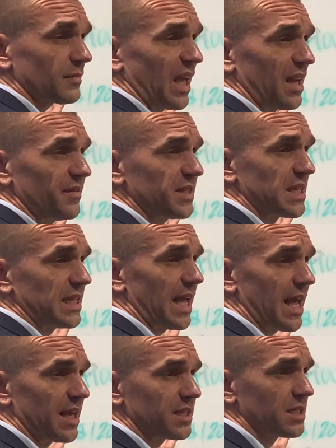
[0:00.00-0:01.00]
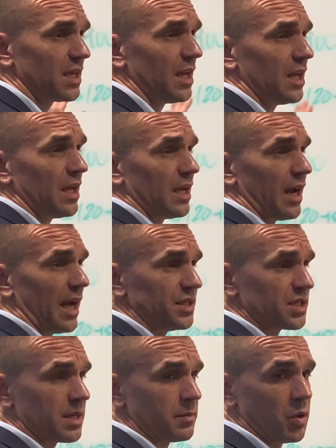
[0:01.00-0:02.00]
And if it's a yes, I
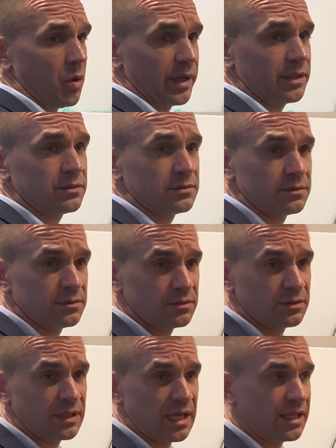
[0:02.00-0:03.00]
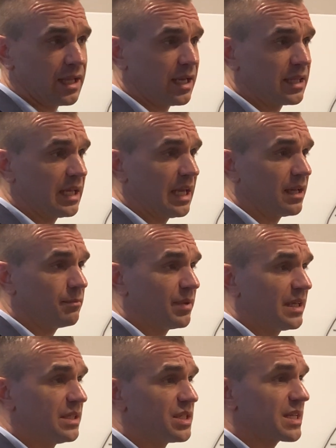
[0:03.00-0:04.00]
just keep going. And then at the end, but
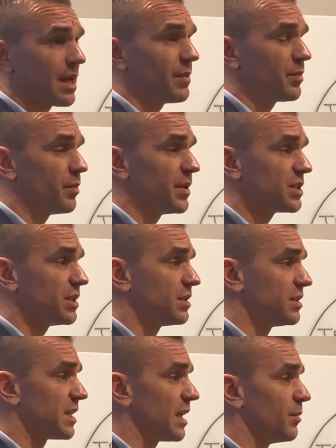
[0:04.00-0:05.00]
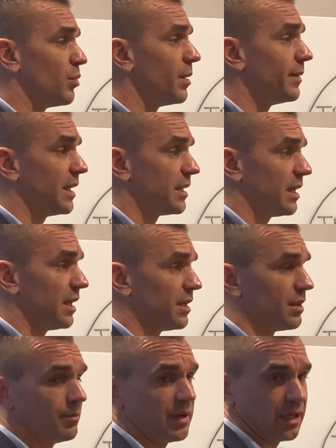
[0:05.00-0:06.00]
he just gave me permission to set an appointment at the end
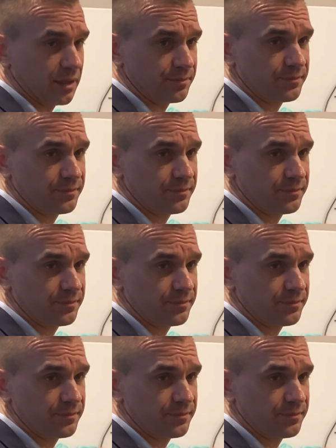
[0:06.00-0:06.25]
of the meeting.